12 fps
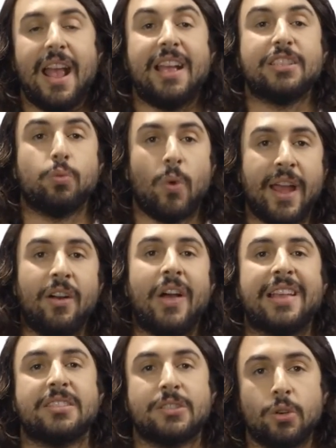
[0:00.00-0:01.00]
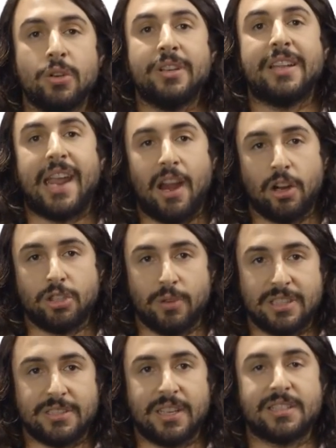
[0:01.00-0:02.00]
as well as certain
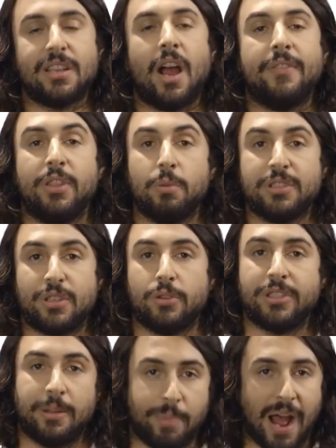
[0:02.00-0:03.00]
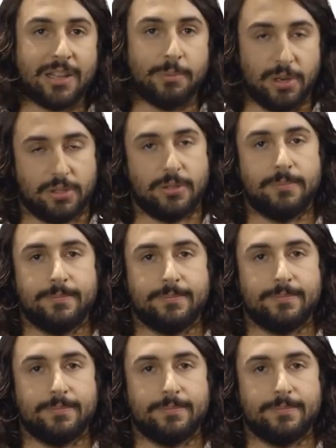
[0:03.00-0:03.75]
characteristics of the resulting polymers.